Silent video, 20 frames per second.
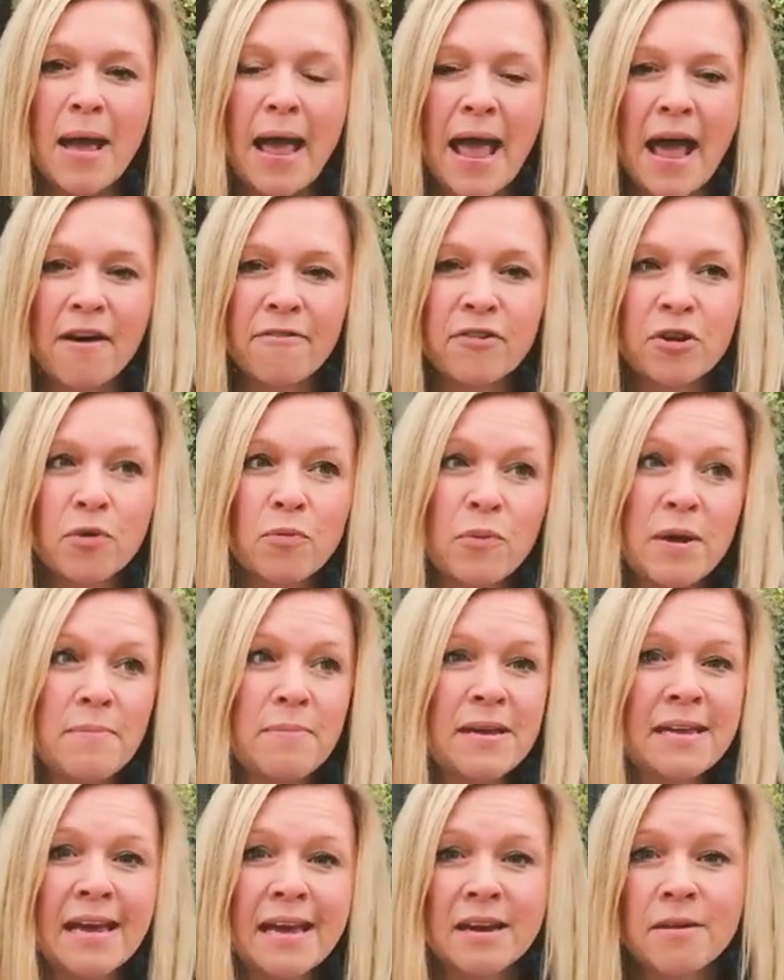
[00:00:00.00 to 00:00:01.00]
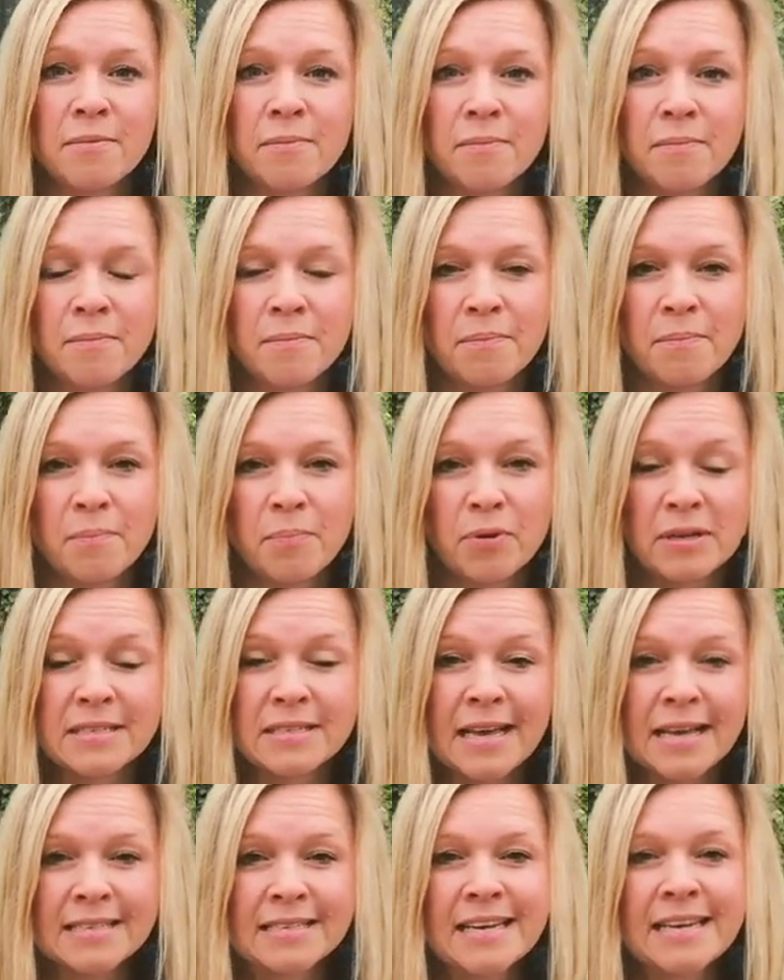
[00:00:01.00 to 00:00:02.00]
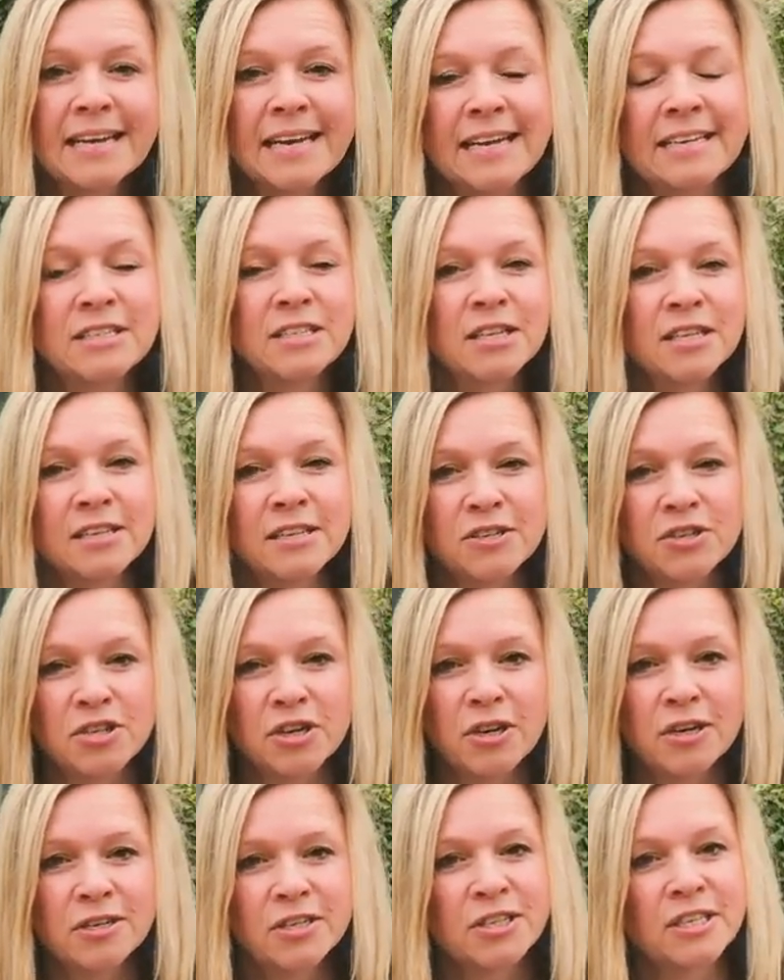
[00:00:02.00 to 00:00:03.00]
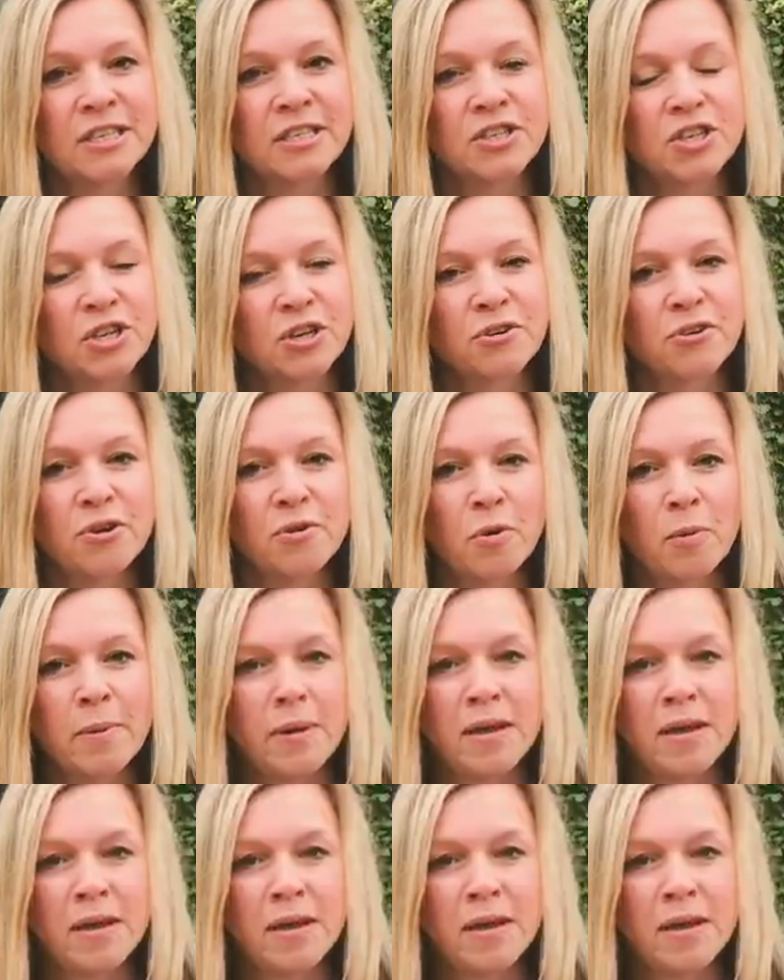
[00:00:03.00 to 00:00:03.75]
after we begin processing into the church, the children will